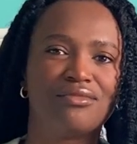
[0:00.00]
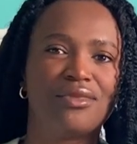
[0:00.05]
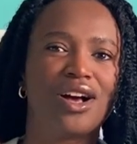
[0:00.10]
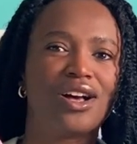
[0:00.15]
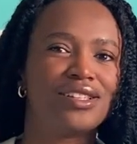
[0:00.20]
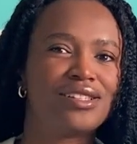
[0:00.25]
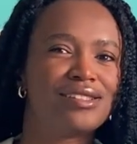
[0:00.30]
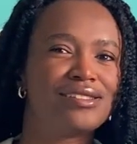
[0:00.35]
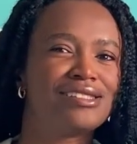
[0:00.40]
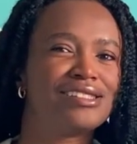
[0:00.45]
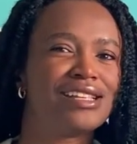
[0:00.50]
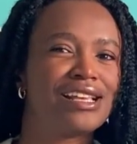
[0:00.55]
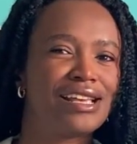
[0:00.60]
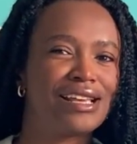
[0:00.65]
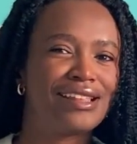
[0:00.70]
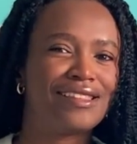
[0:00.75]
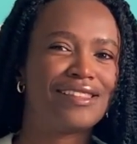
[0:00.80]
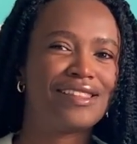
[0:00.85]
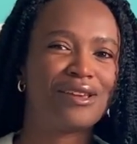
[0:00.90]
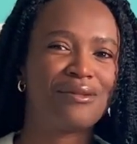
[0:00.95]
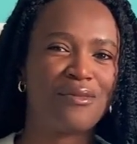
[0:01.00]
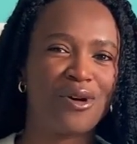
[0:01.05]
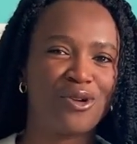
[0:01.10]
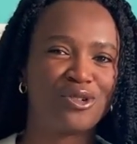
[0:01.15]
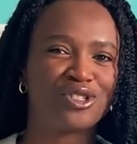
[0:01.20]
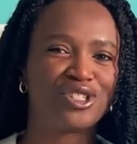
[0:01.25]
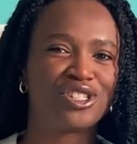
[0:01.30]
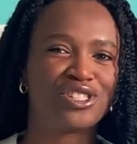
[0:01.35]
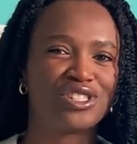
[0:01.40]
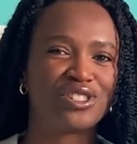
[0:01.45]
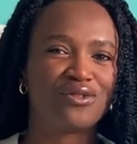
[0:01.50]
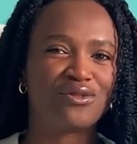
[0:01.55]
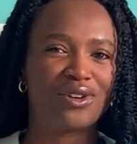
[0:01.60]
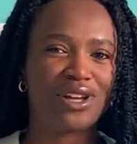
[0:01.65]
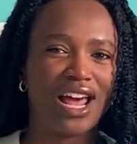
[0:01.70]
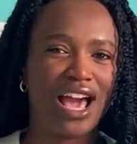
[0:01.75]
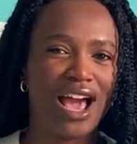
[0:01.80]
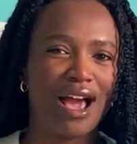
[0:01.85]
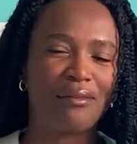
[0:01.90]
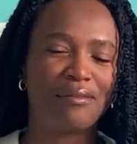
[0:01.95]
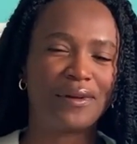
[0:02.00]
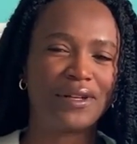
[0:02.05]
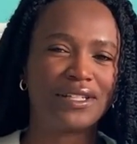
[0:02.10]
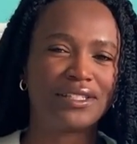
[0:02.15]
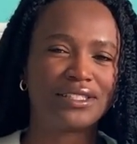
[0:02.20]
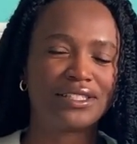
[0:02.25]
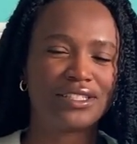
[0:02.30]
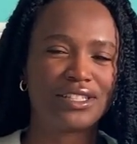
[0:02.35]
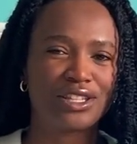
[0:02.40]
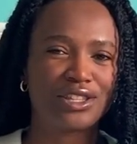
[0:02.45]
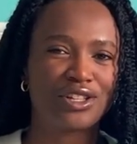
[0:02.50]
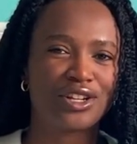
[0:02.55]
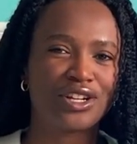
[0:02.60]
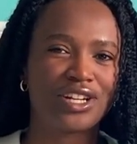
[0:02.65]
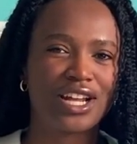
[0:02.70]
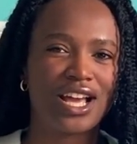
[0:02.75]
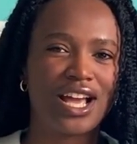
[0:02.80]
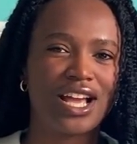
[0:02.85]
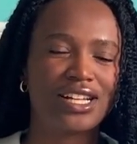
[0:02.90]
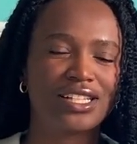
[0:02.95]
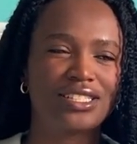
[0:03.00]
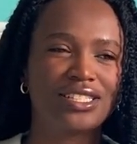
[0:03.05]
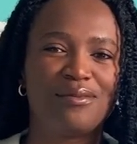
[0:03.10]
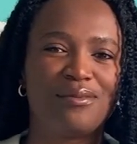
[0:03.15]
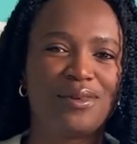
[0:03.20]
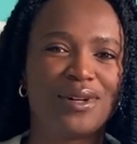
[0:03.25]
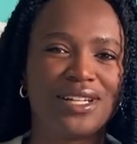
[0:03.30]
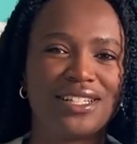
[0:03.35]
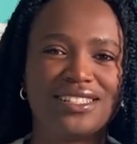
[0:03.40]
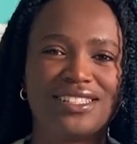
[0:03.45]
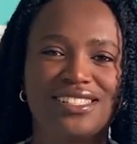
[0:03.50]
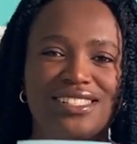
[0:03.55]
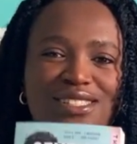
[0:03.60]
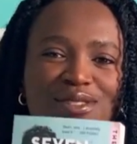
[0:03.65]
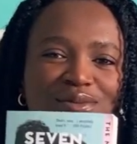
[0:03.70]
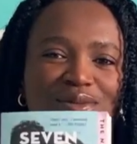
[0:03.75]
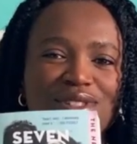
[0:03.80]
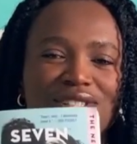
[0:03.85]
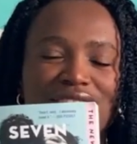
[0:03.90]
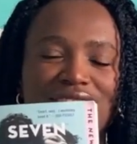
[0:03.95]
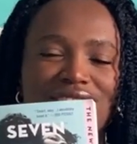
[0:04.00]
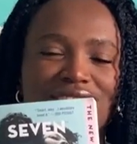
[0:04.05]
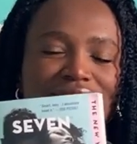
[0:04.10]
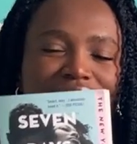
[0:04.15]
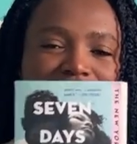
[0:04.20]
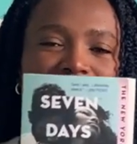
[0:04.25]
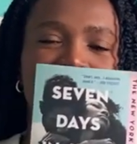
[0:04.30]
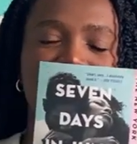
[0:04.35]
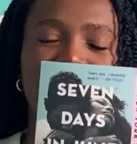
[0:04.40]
us sit in the emotions of what happened in the third act. But this was